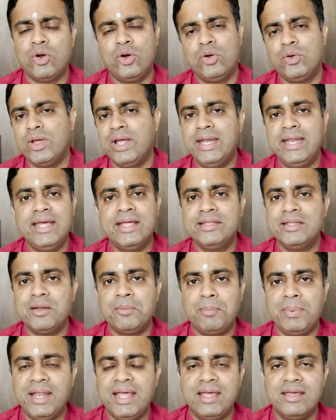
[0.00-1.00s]
or to any other
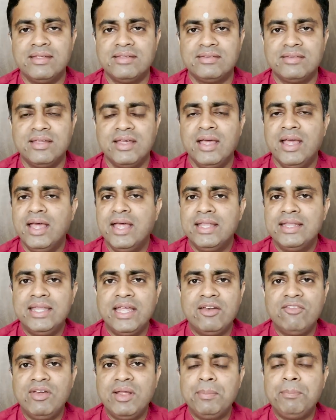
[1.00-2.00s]
place,
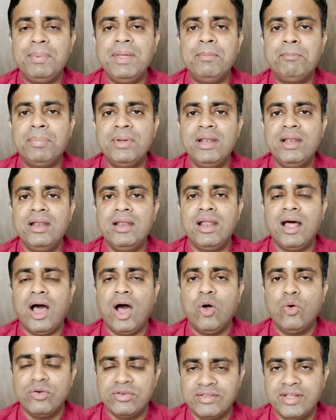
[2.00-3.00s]
there were people
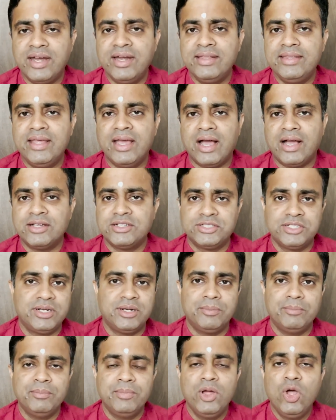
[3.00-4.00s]
outside the
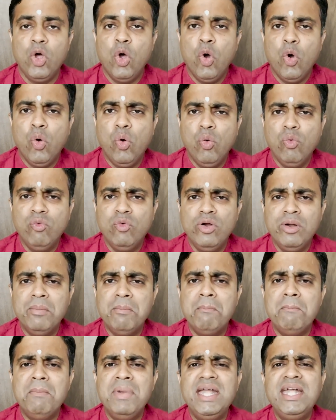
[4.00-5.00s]
ashram who would
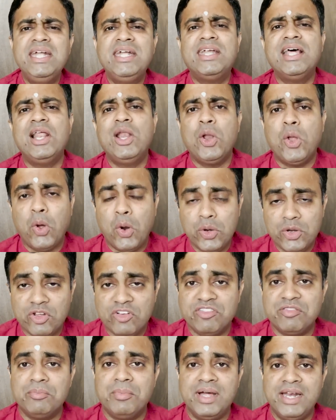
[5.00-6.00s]
mint a lot
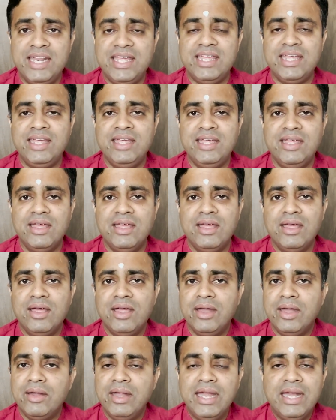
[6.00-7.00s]
of money
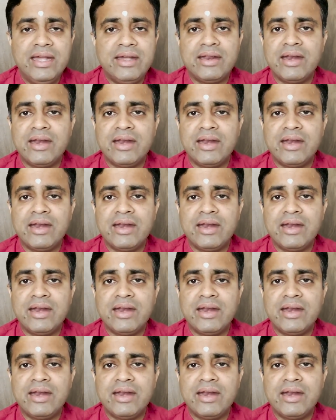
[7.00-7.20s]
in